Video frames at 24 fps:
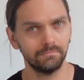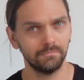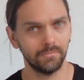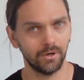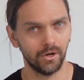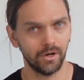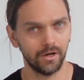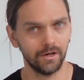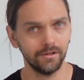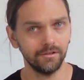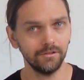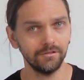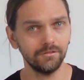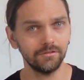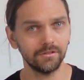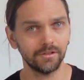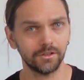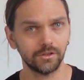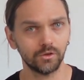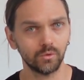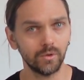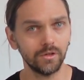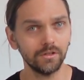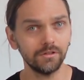Pause
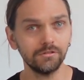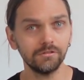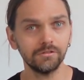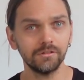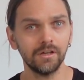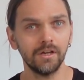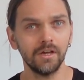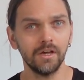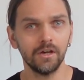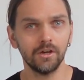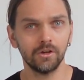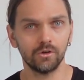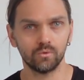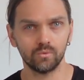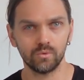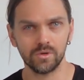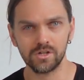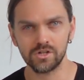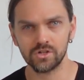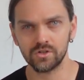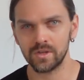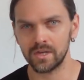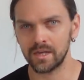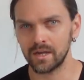and a twist.
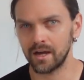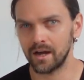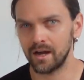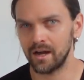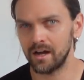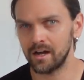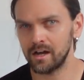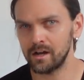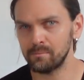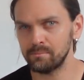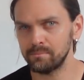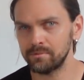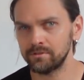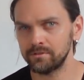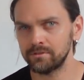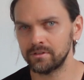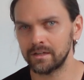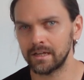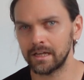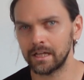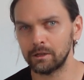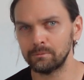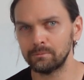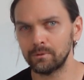Reach the
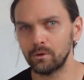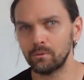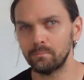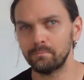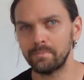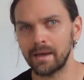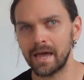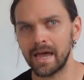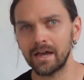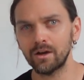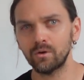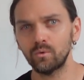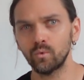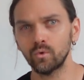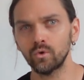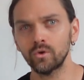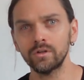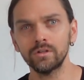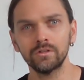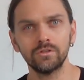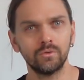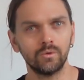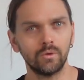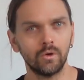opposite elbow
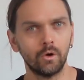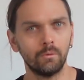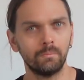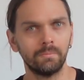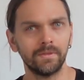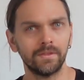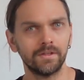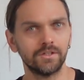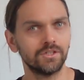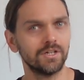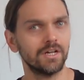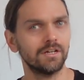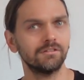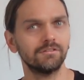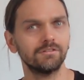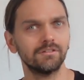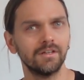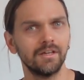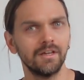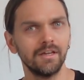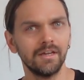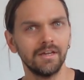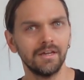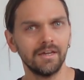backward to open the
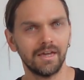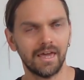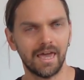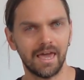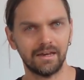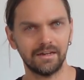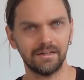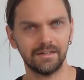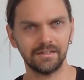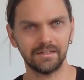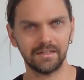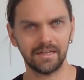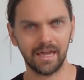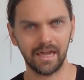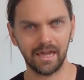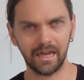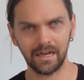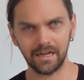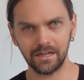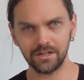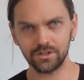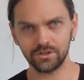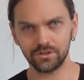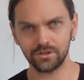chest and
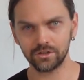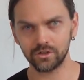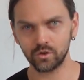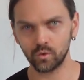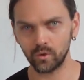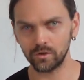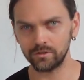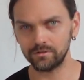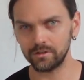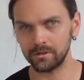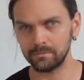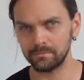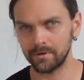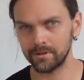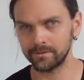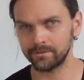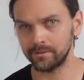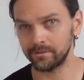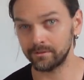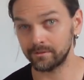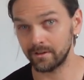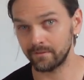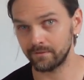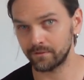engage the twisting
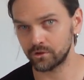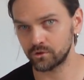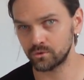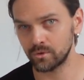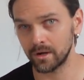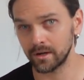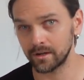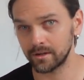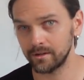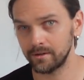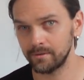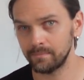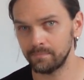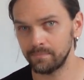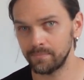muscles of the trunk.